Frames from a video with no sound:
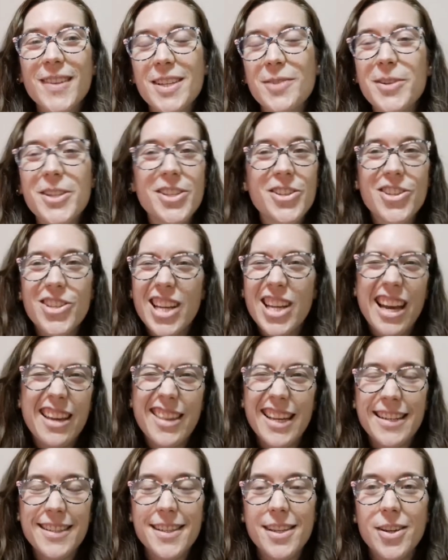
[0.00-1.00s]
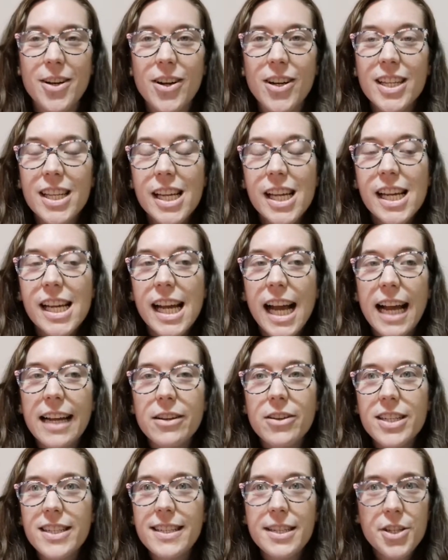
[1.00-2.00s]
So we do share things a lot. And
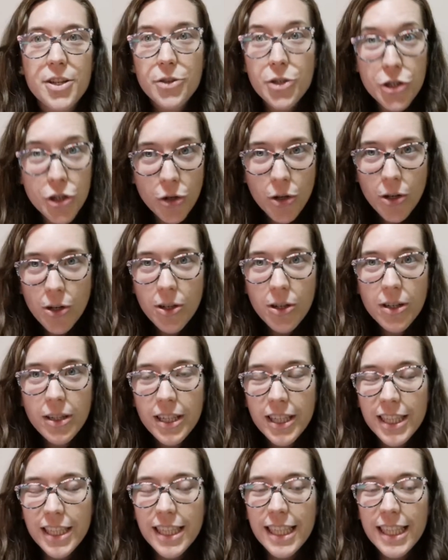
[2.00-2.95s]
I said, are you sure?